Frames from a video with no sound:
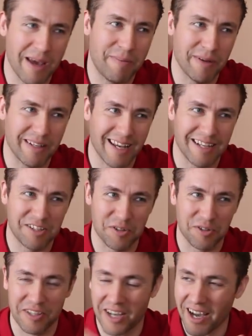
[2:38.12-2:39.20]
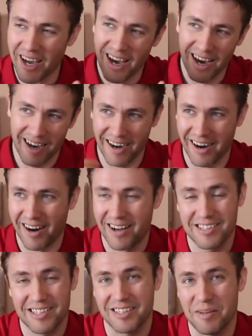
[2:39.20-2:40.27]
Maybe they should uh,
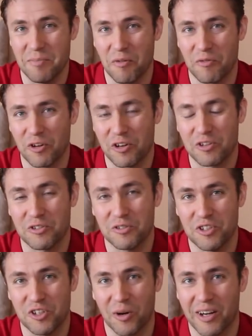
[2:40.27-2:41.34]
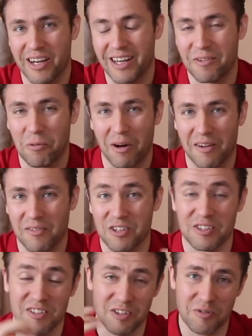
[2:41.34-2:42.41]
ask Timo Werner to join in one of the
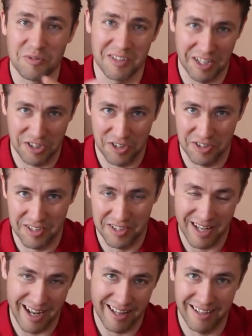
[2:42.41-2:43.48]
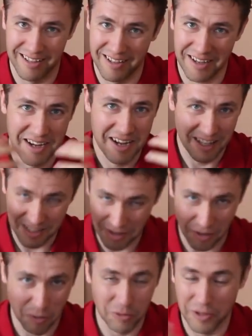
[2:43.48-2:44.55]
Zoom sessions that uh, the
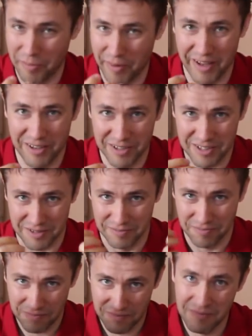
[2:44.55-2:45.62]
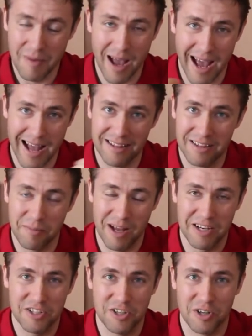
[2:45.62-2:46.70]
older players and the
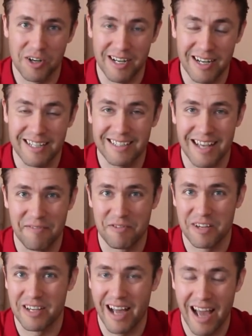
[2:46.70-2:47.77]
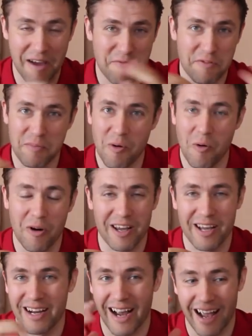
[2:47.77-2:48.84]
manager is having every
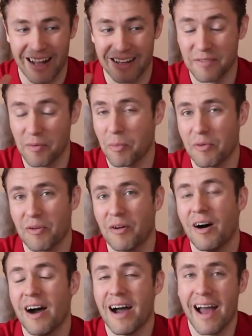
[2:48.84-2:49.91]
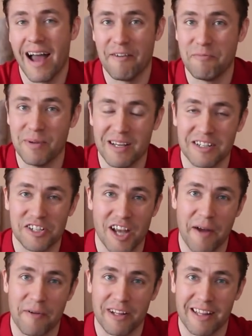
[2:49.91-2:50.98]
morning and Liverpool have been
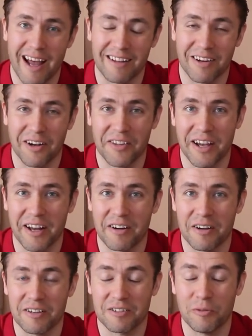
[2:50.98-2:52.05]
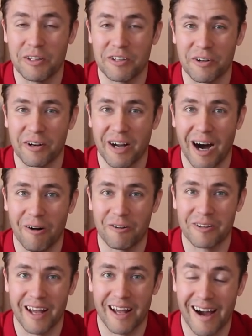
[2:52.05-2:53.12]
sharing that on their uh, Twitter
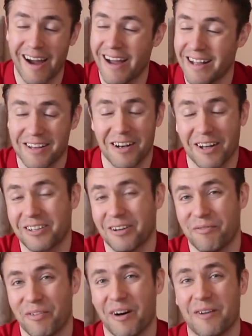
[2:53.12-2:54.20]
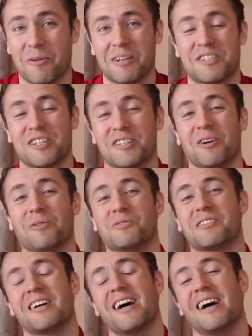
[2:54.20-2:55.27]
account and I had a lot of fun watching
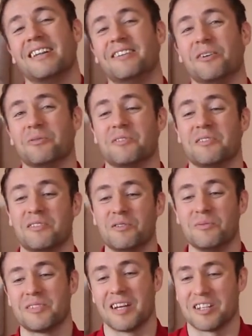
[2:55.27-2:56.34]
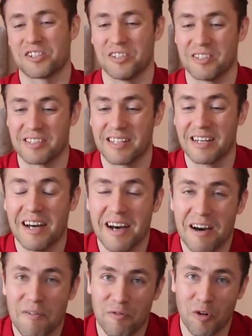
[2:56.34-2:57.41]
those those Zoom sessions
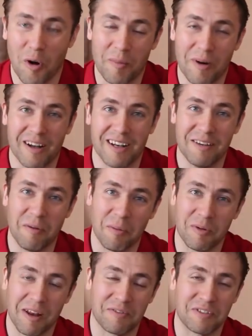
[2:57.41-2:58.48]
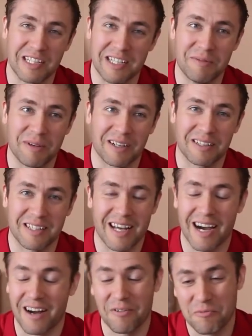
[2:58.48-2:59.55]
from uh, Liverpool FC because
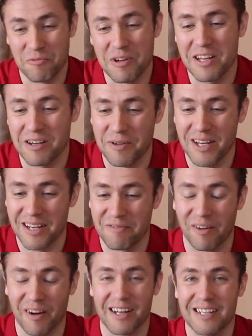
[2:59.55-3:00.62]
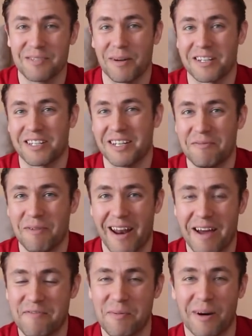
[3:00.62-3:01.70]
they are really really funny especially when
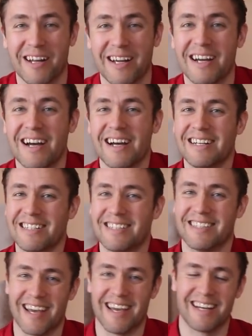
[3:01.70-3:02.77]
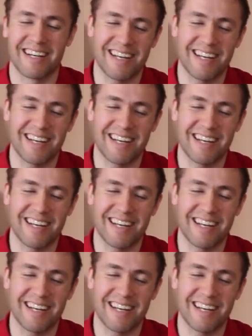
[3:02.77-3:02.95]
everybody is saying